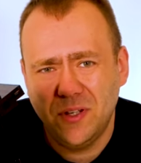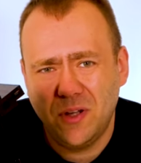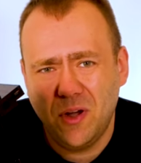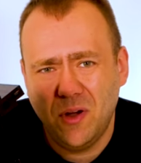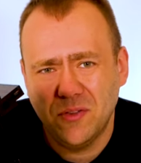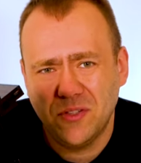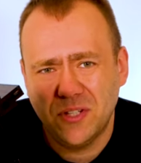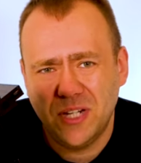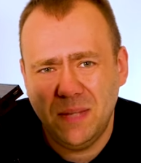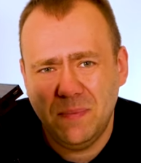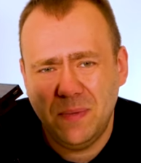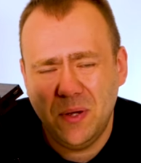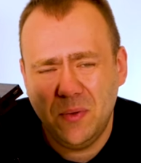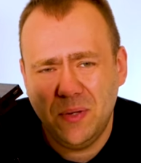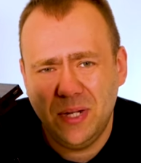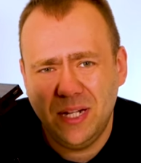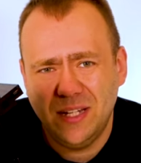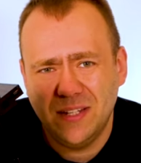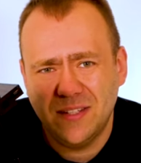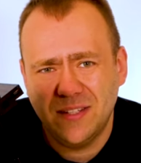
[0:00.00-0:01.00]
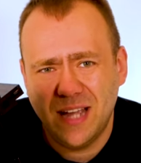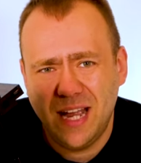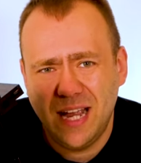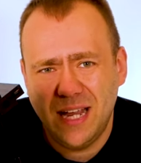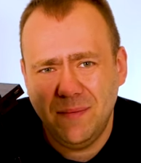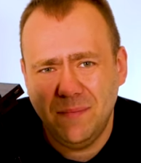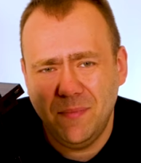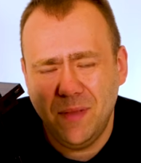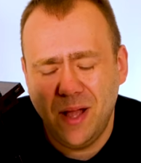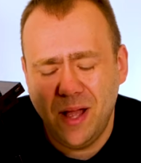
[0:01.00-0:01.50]
constantly building the
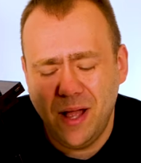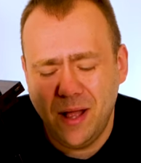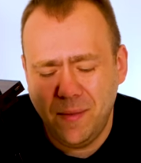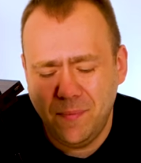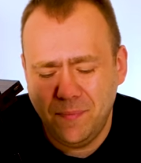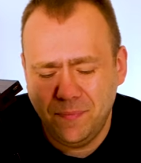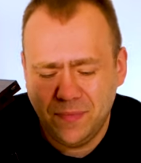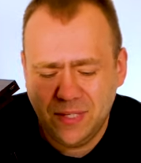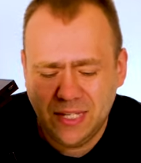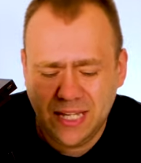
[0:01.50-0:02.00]
same um,